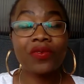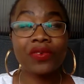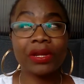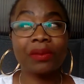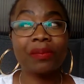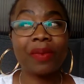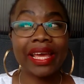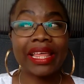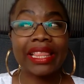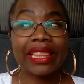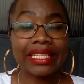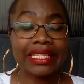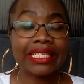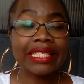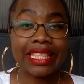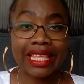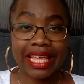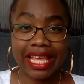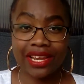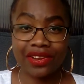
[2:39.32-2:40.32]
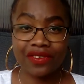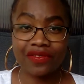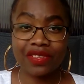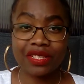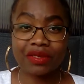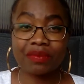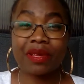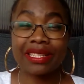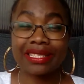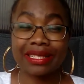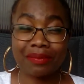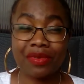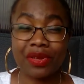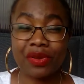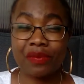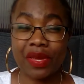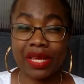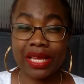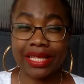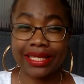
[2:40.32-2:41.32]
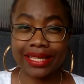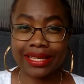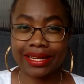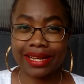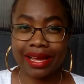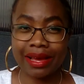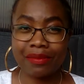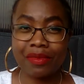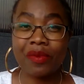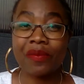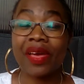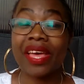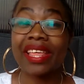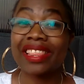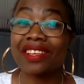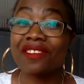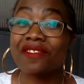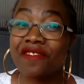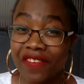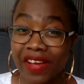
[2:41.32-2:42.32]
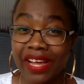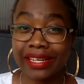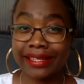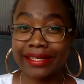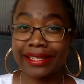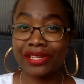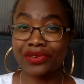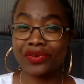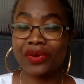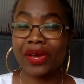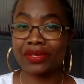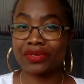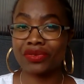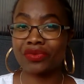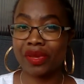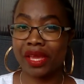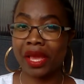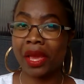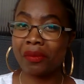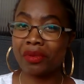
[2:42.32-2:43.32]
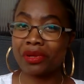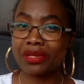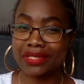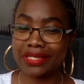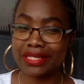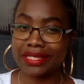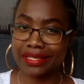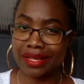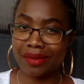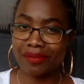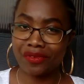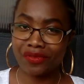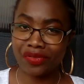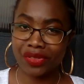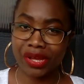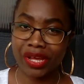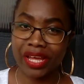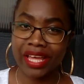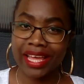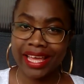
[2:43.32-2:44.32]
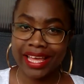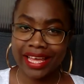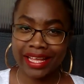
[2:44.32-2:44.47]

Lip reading: by the end of this month, something big is going to come up, and then finally you guys will be able to see some of the